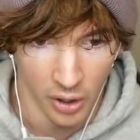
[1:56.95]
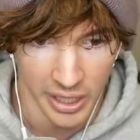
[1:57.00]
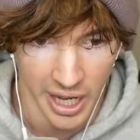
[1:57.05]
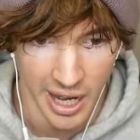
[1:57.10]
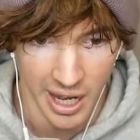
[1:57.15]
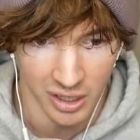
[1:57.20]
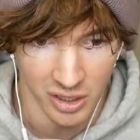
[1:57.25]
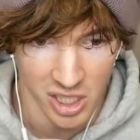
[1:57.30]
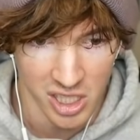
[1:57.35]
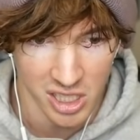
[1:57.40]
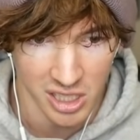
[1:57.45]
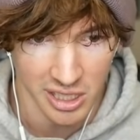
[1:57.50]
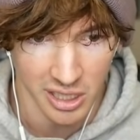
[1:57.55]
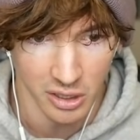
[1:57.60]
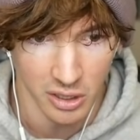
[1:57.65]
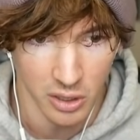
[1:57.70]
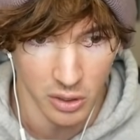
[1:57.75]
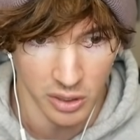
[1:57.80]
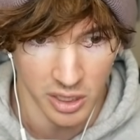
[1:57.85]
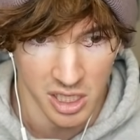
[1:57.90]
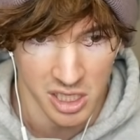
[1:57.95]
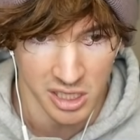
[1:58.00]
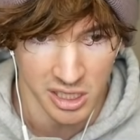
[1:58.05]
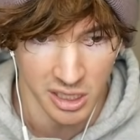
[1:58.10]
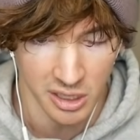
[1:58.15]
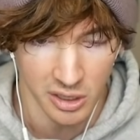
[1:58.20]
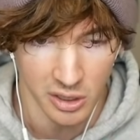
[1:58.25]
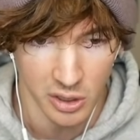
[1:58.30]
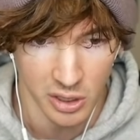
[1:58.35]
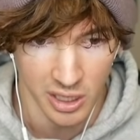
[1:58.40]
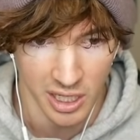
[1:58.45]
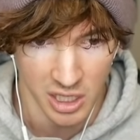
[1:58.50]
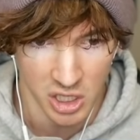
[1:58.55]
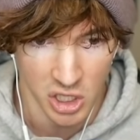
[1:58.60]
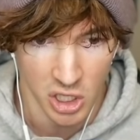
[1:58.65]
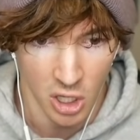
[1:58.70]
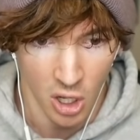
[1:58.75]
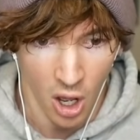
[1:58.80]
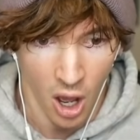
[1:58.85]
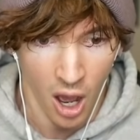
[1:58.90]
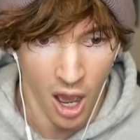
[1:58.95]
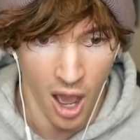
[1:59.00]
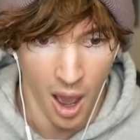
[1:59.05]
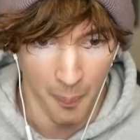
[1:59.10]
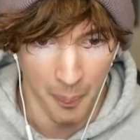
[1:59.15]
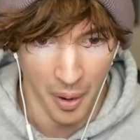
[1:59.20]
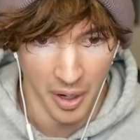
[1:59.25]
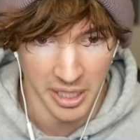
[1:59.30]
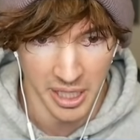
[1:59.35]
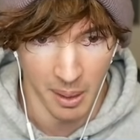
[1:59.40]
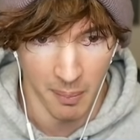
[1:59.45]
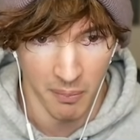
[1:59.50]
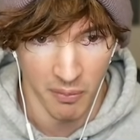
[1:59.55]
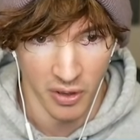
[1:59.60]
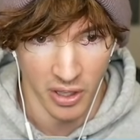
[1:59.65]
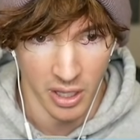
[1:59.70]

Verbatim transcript: Okay, it doesn't kill you. It doesn't kill you. You can actually hop on top of